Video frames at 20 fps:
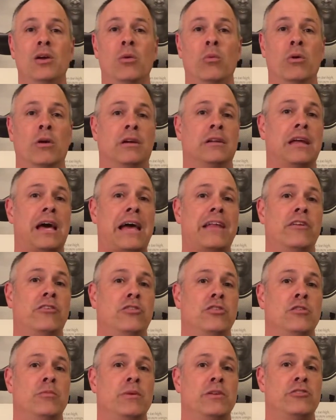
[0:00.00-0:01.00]
We're glad that
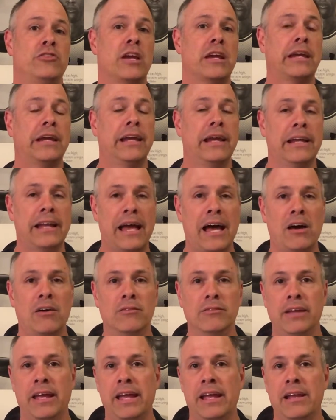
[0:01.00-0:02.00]
you've been checking it
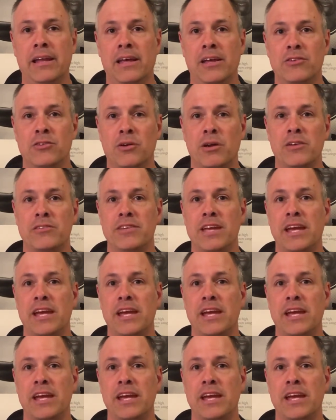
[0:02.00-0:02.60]
out, and sorry it's